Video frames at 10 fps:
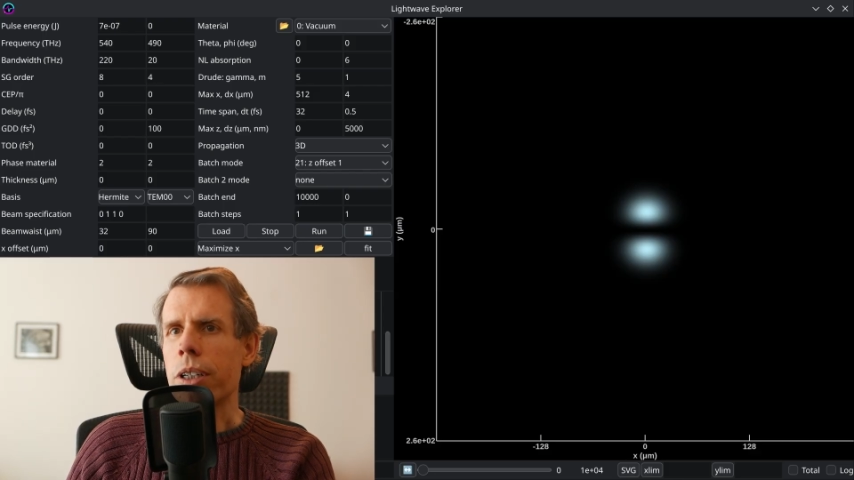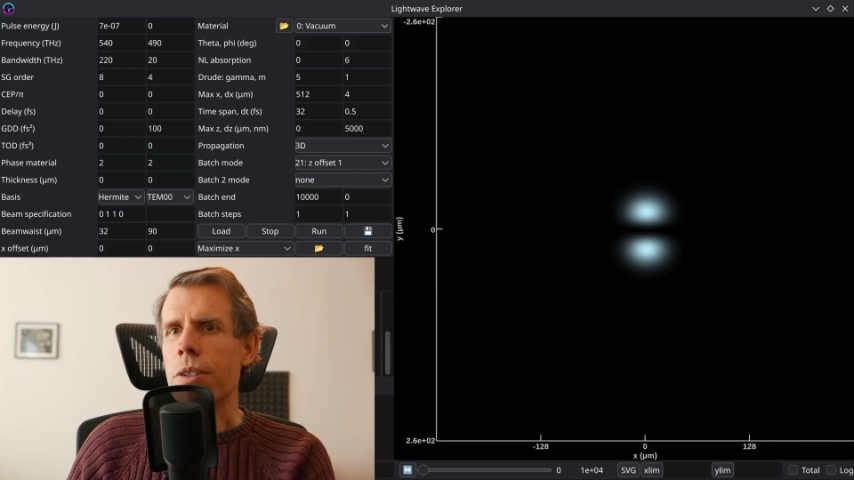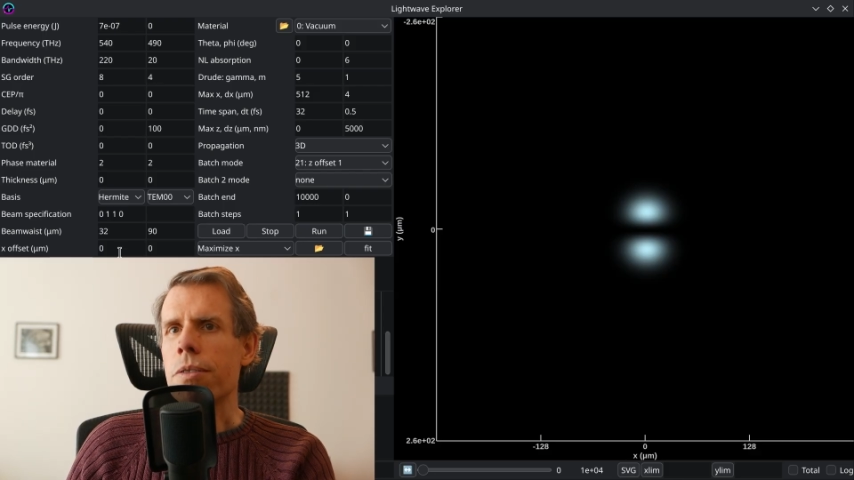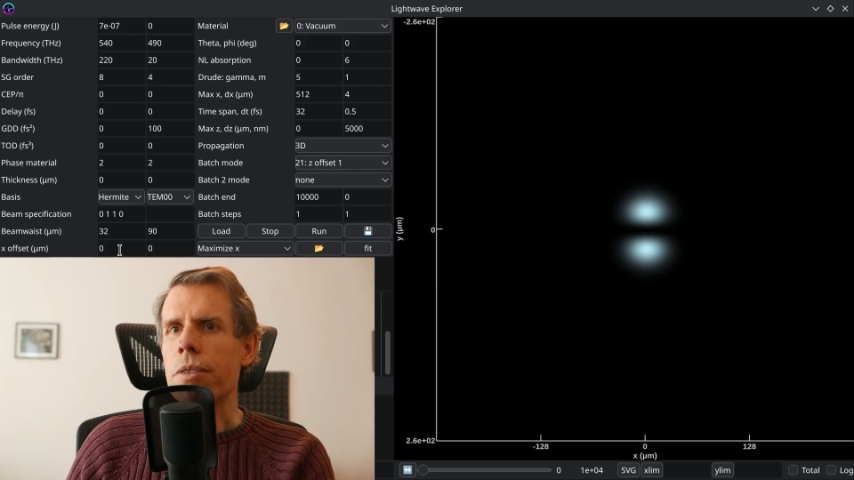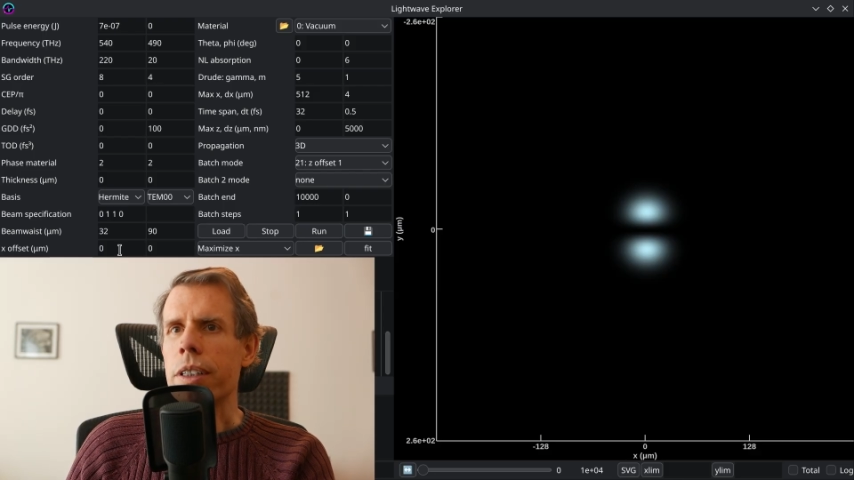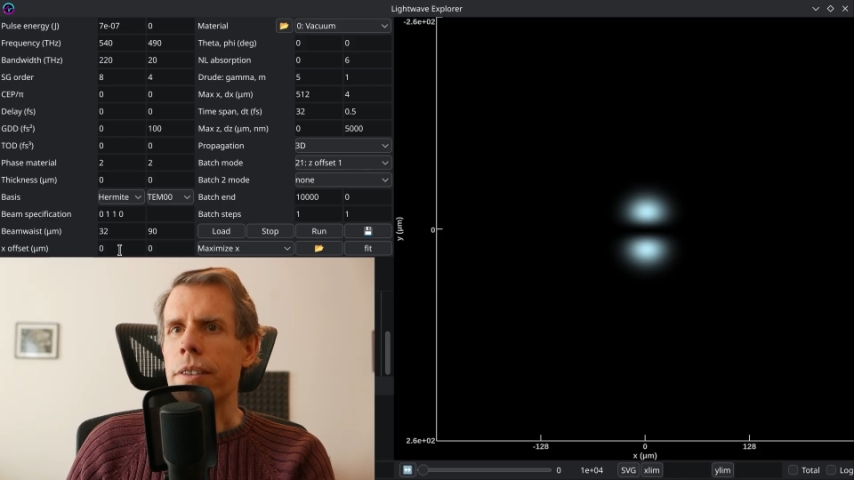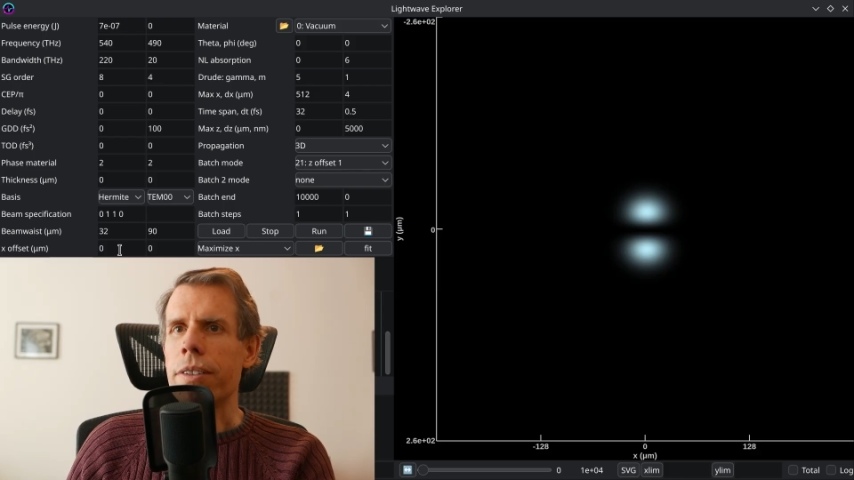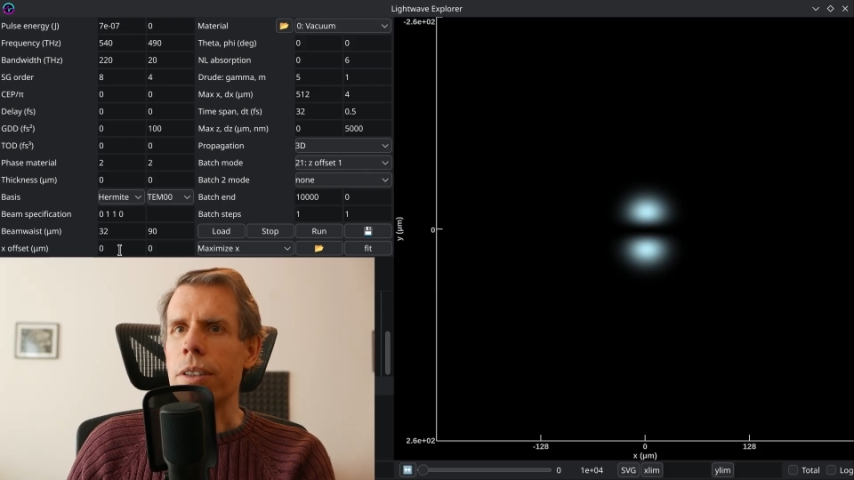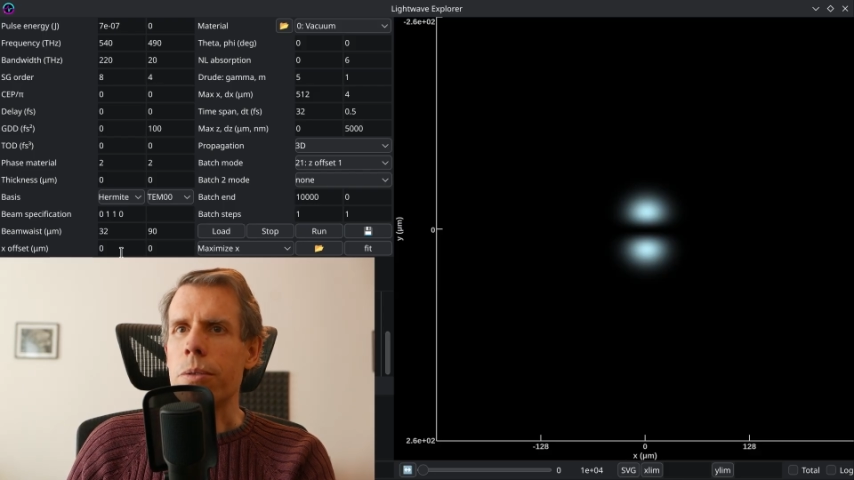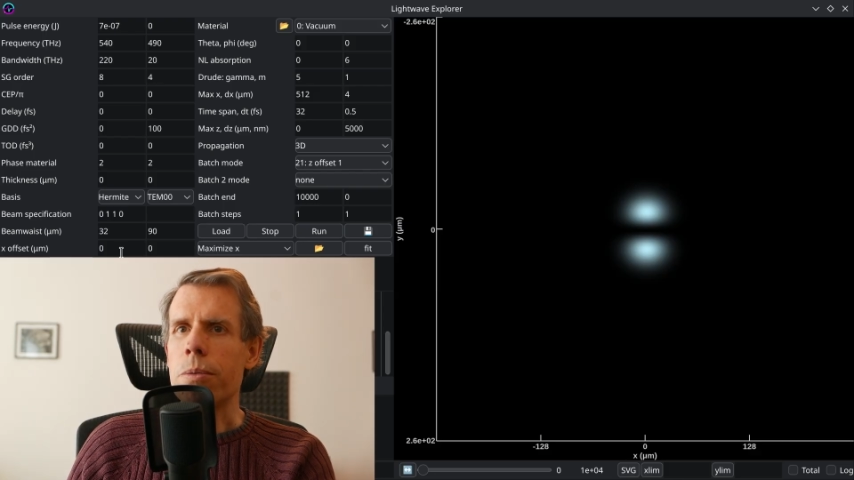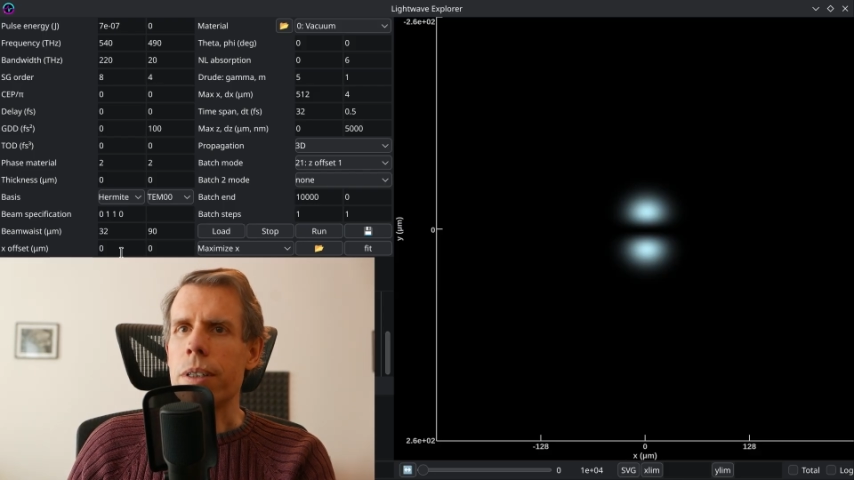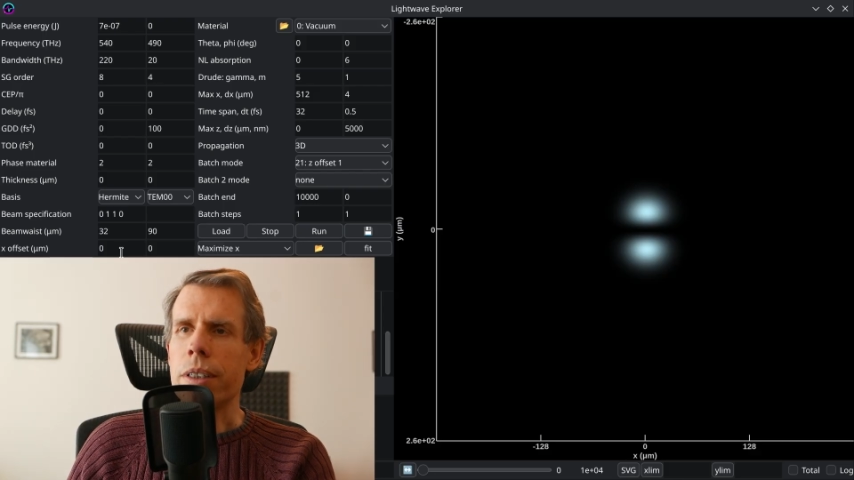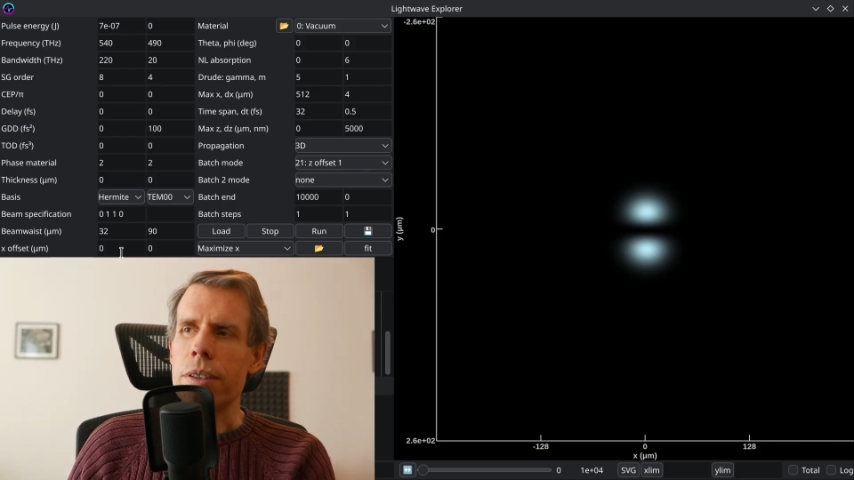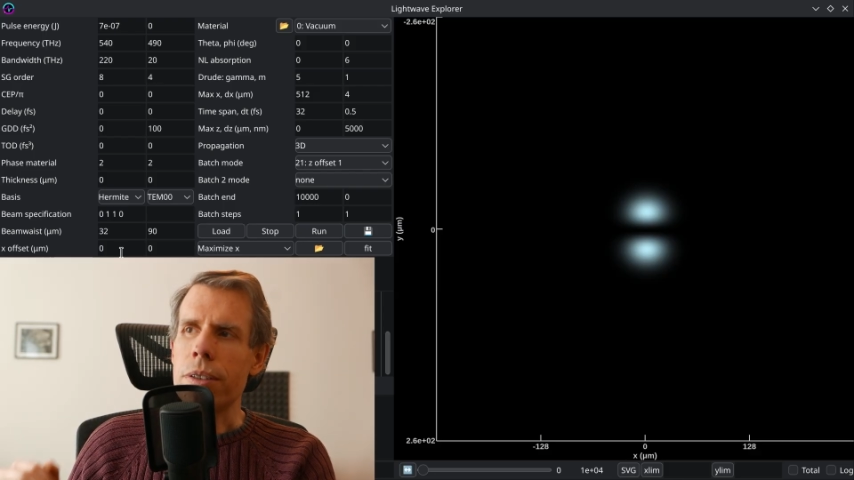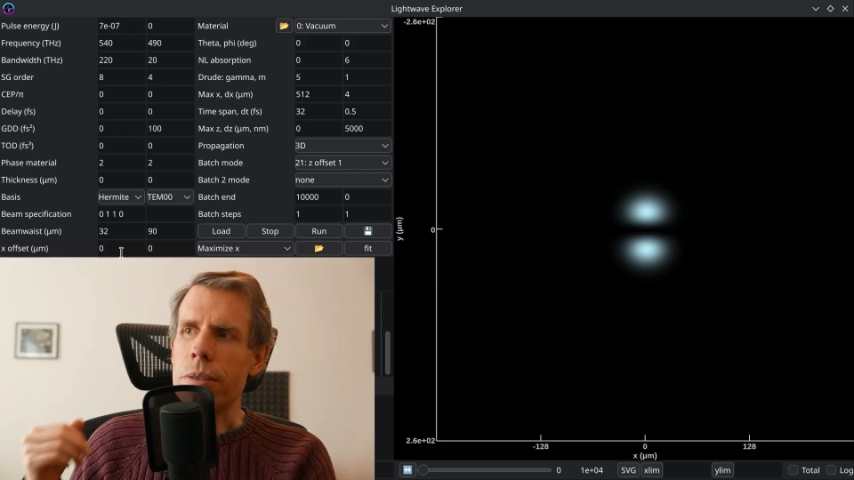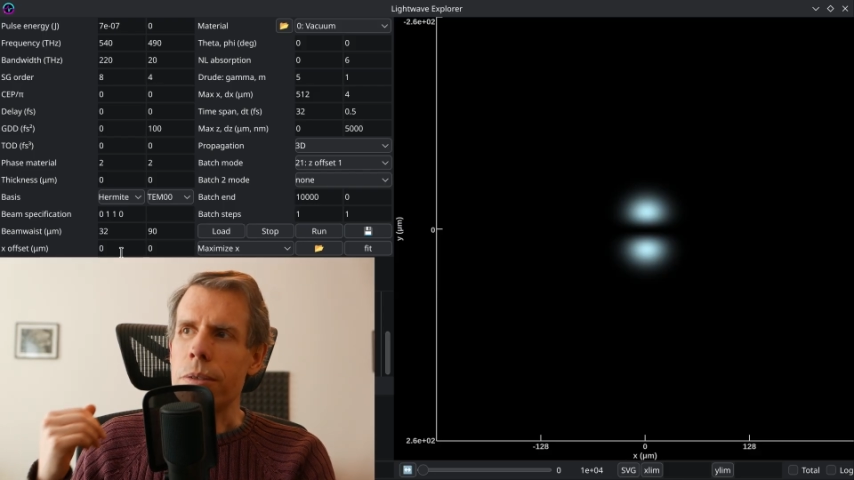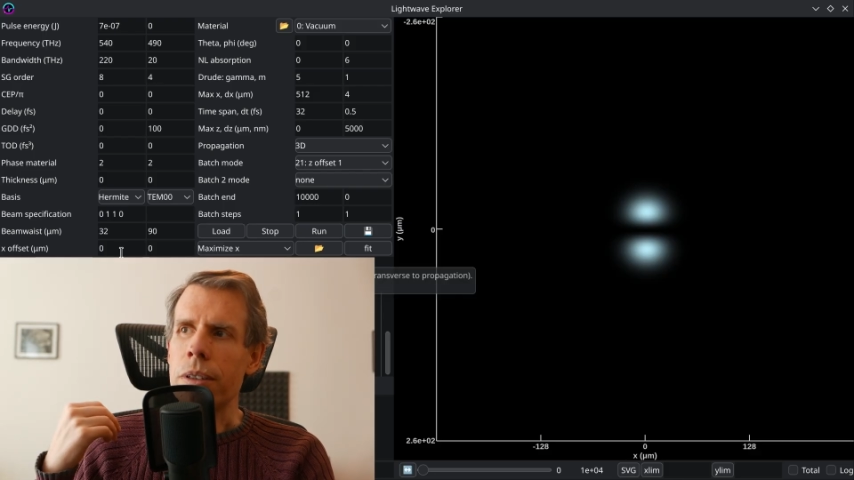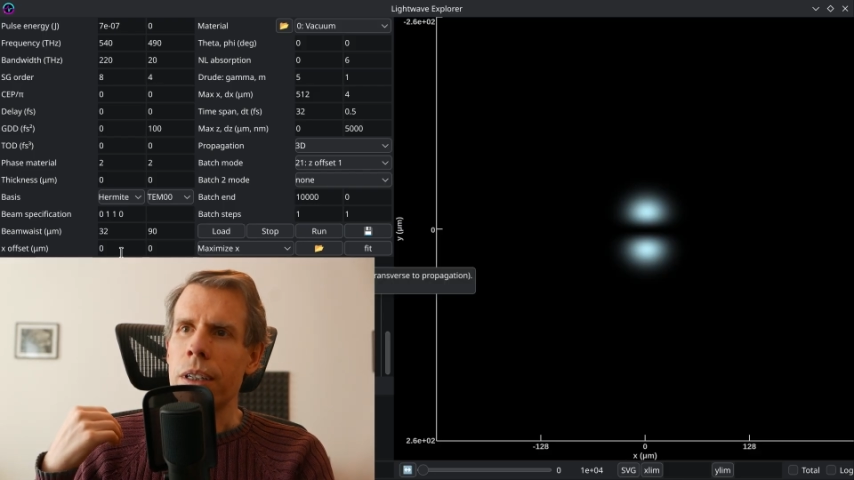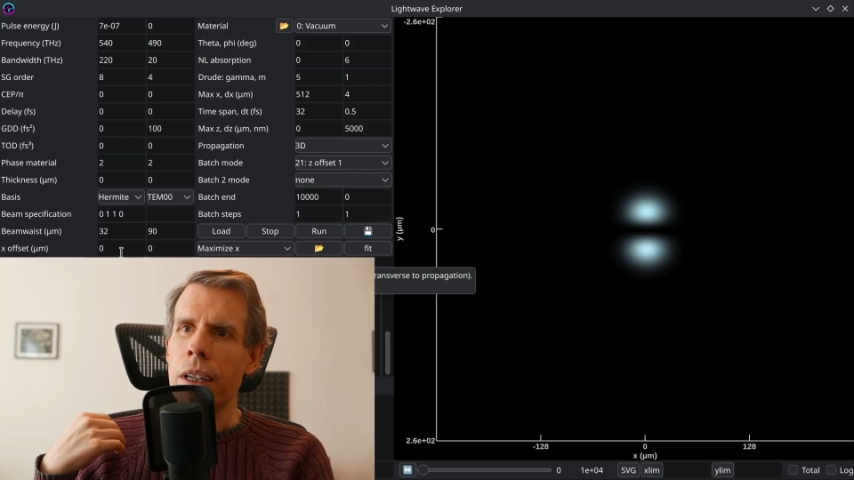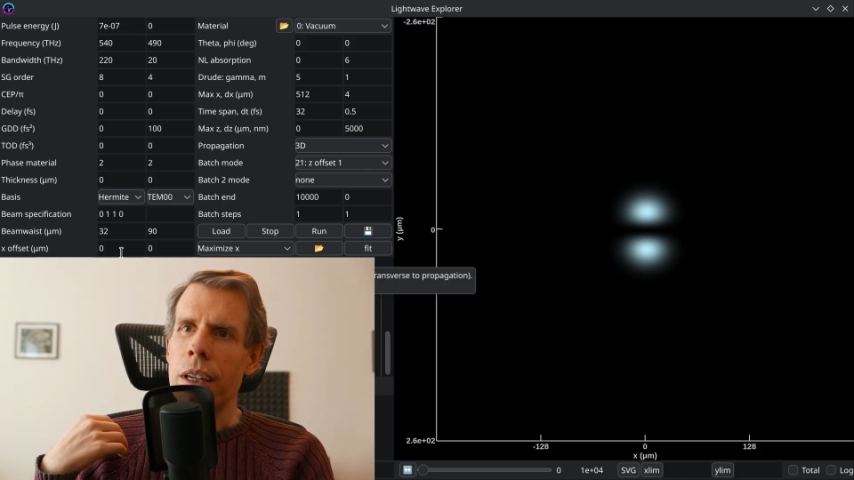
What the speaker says: useful if you want to